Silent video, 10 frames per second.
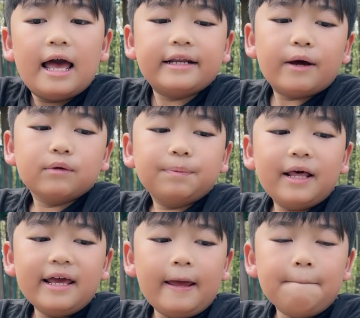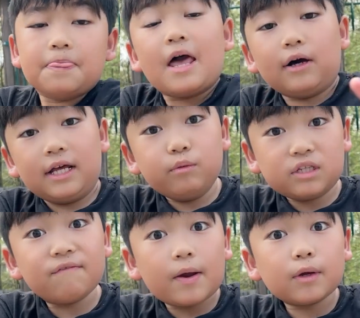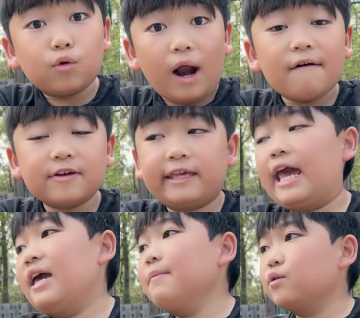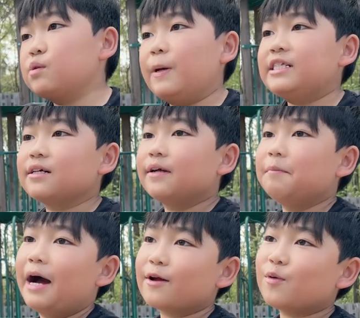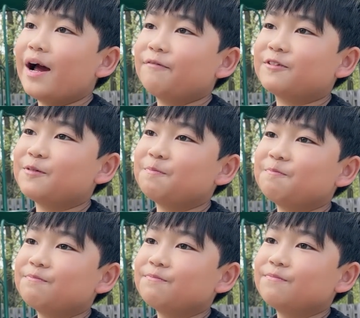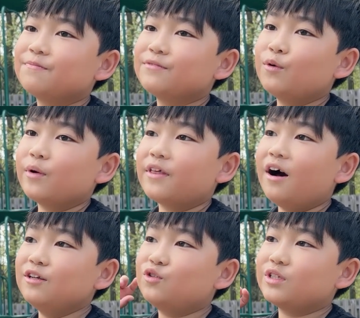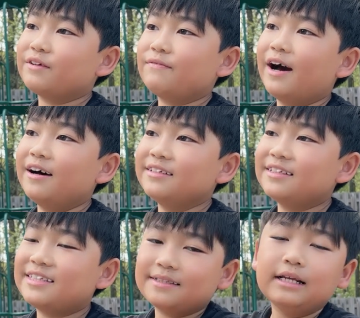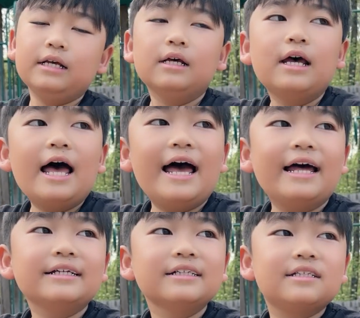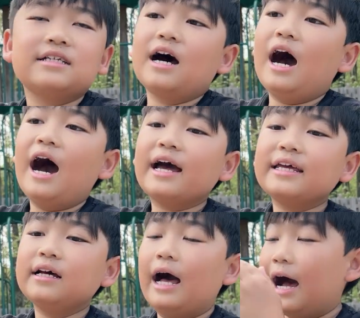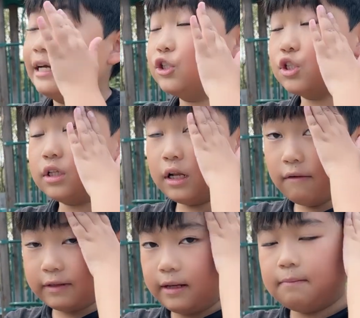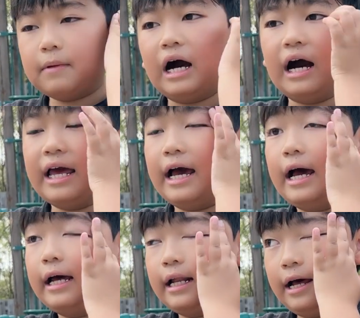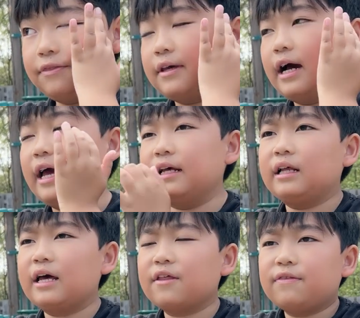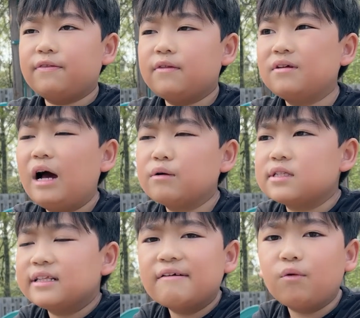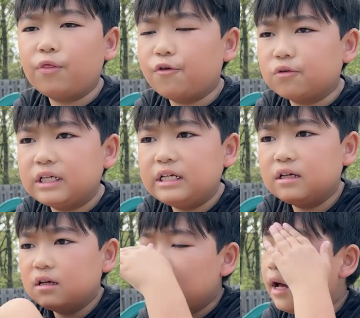And I would play it. Now, it was a very graphic game. It was basically Minecraft with hundreds of guns. And I just loved it. I was level 30.